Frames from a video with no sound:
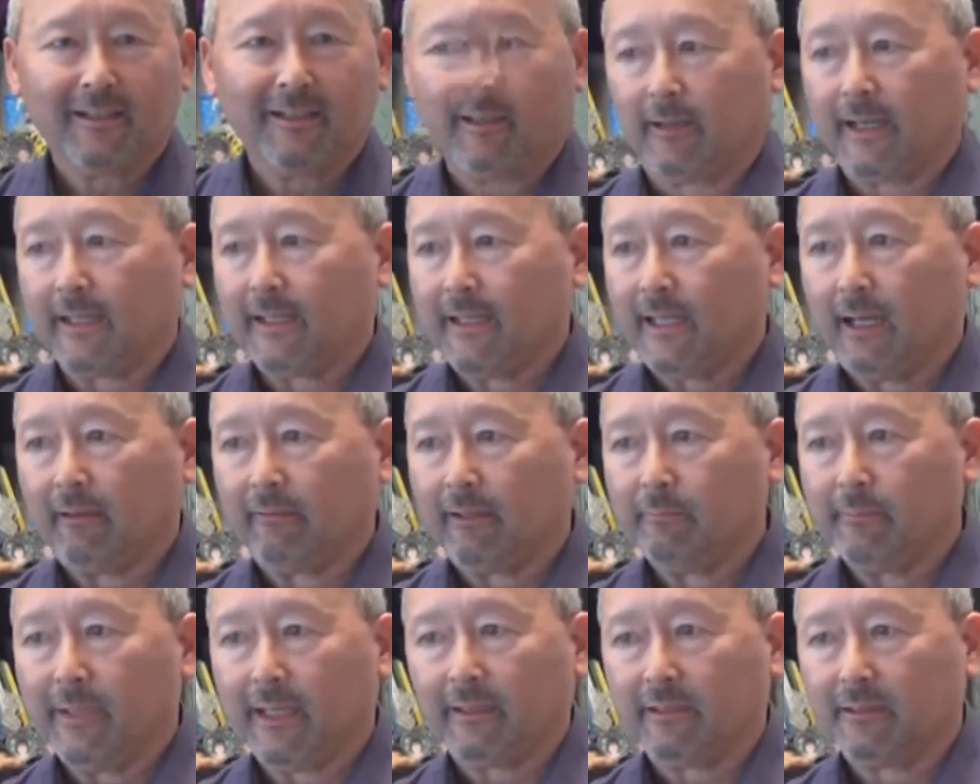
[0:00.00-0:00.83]
Right now,
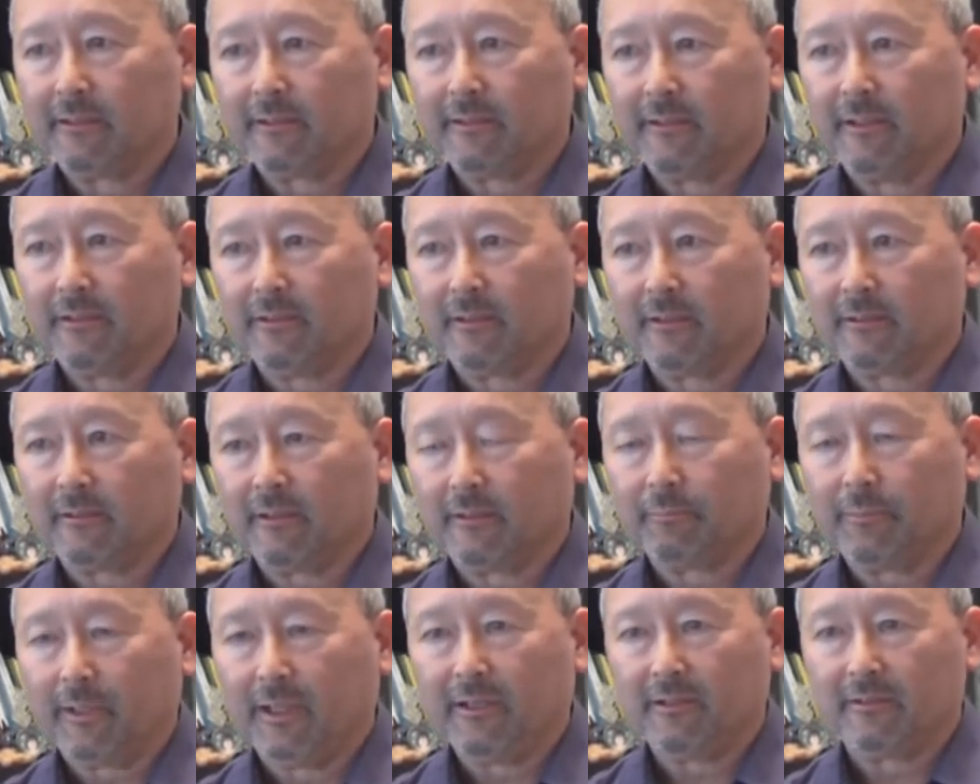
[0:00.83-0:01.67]
we make decisions
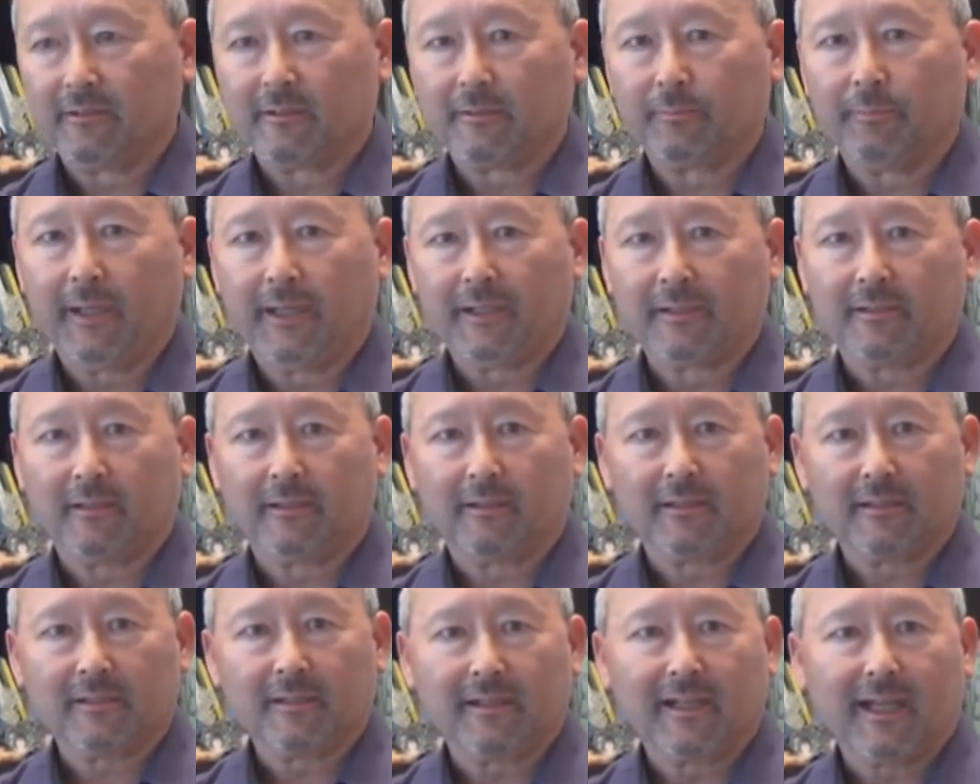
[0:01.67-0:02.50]
on patients based on
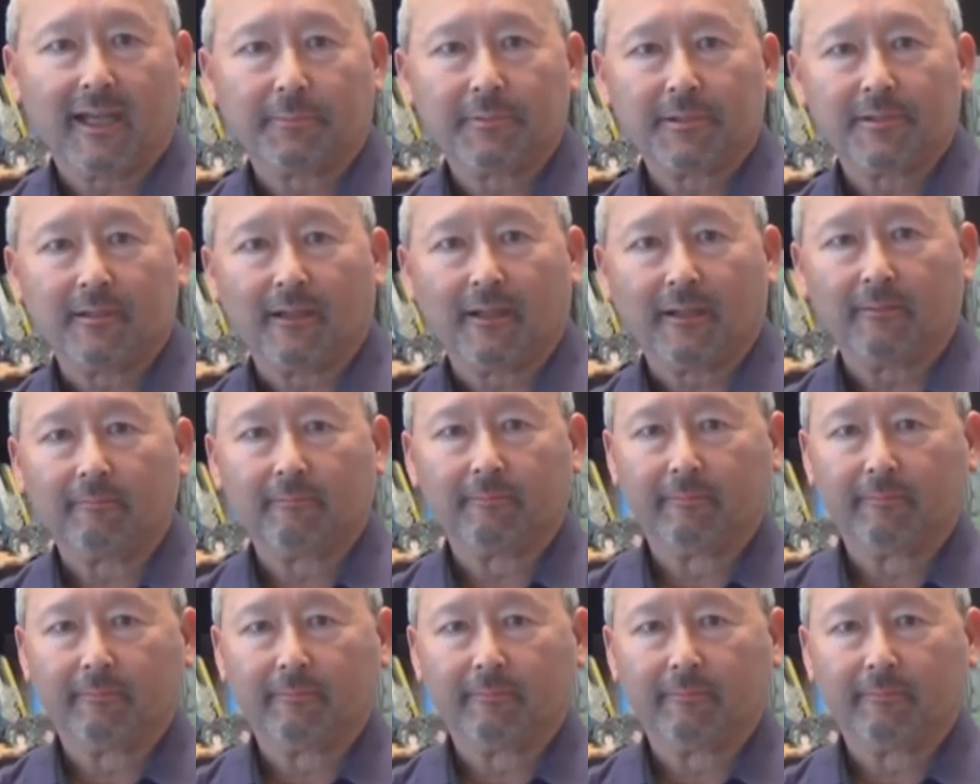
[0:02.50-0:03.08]
a snapshot.